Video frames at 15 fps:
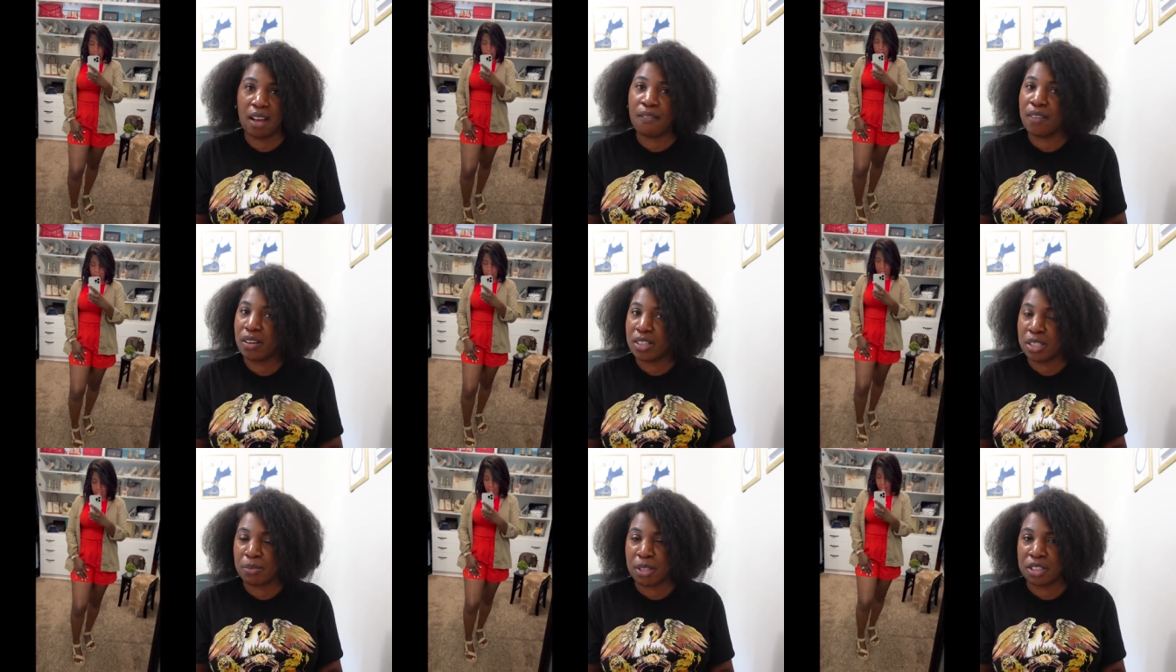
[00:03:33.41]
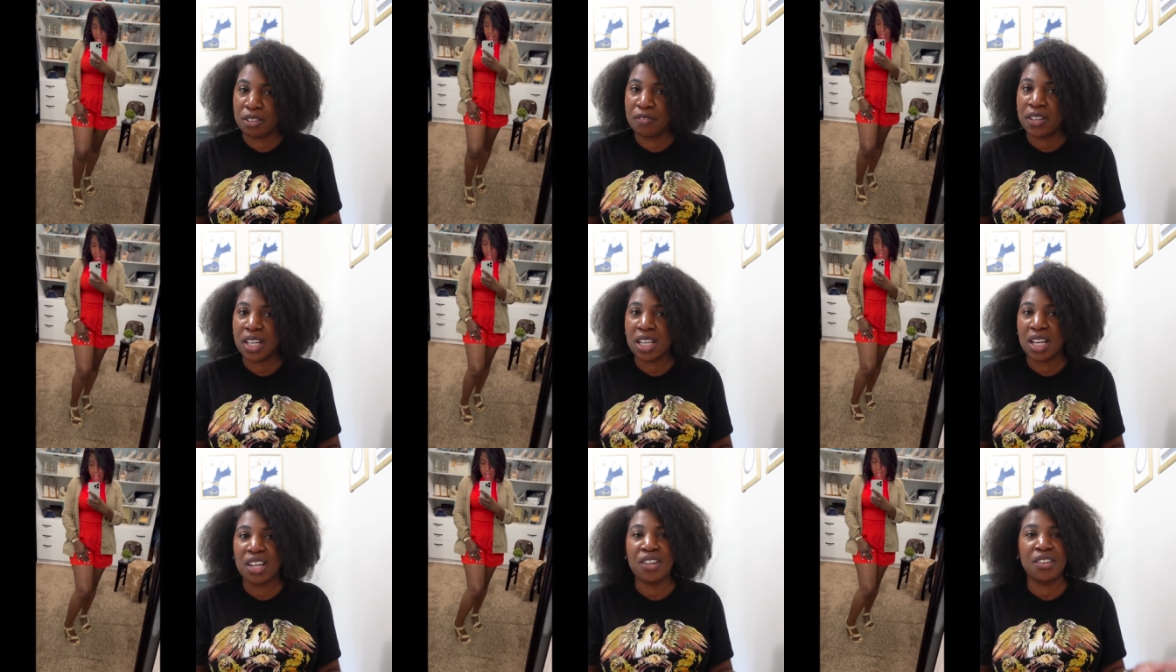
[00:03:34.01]
a very special
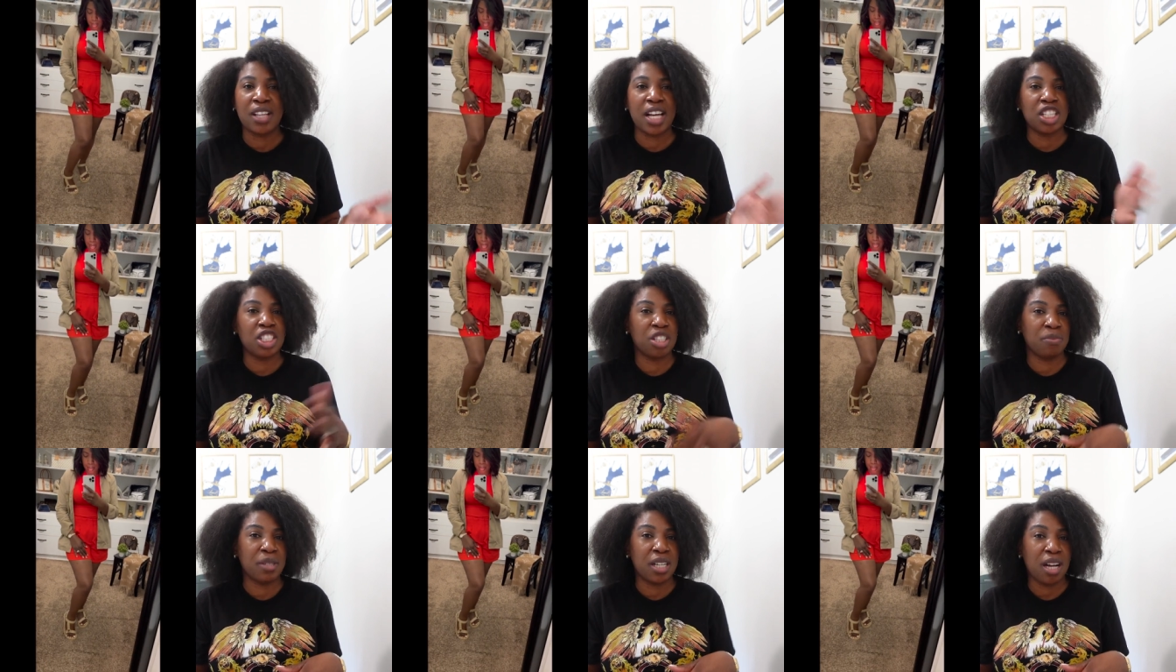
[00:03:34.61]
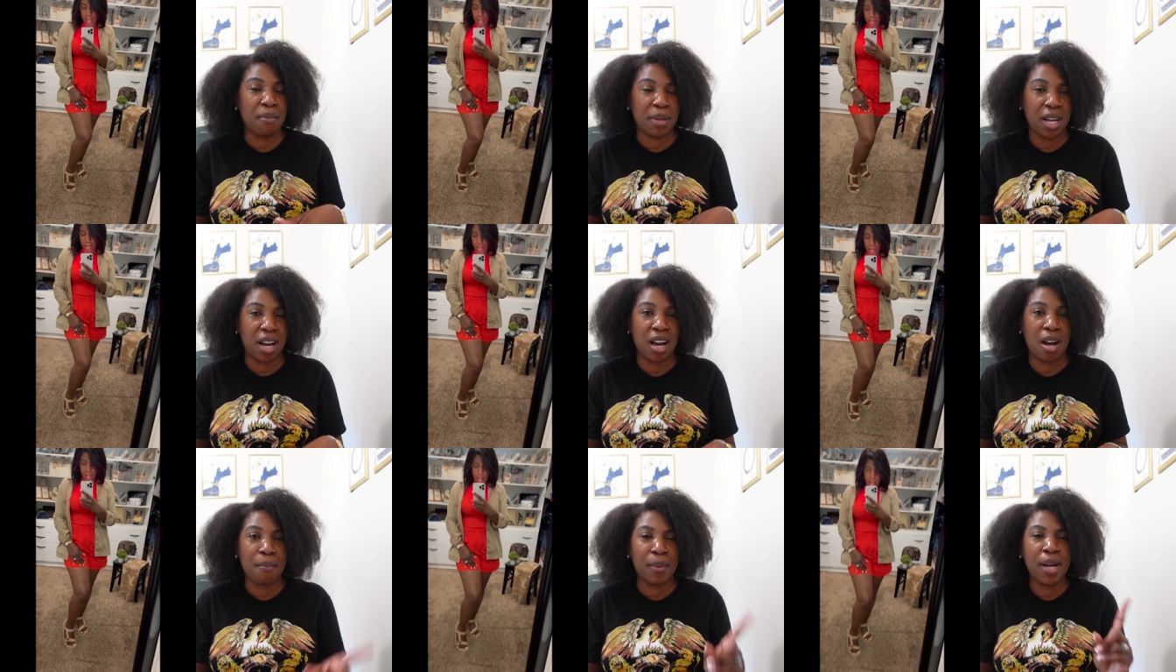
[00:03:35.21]
video that should be coming
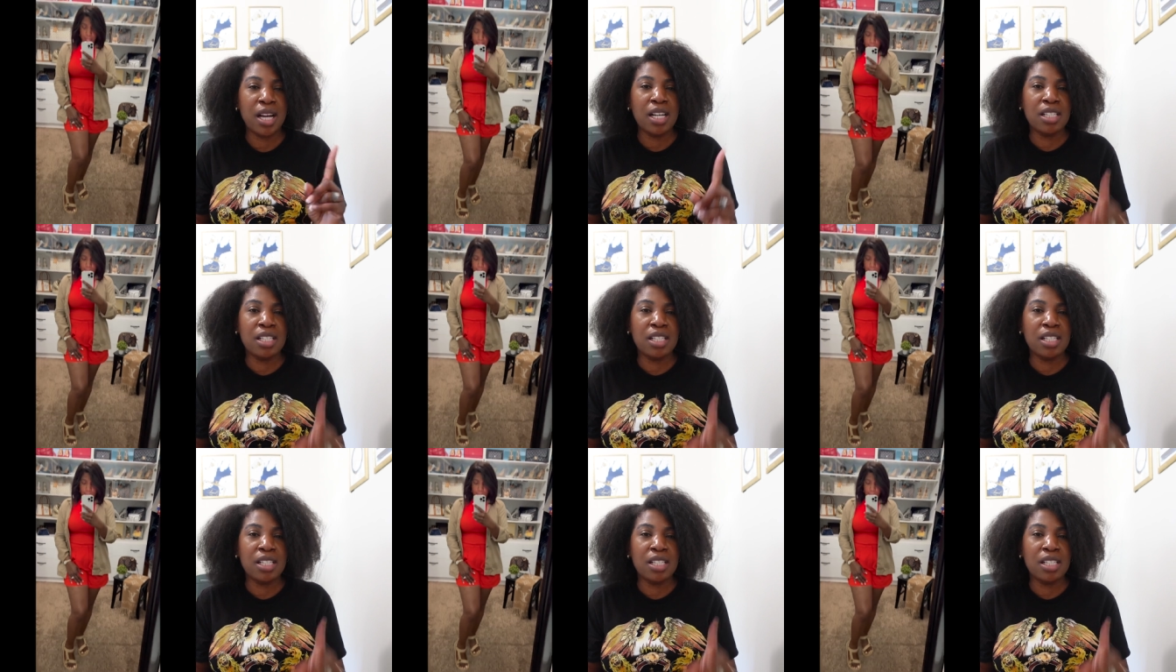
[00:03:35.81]
up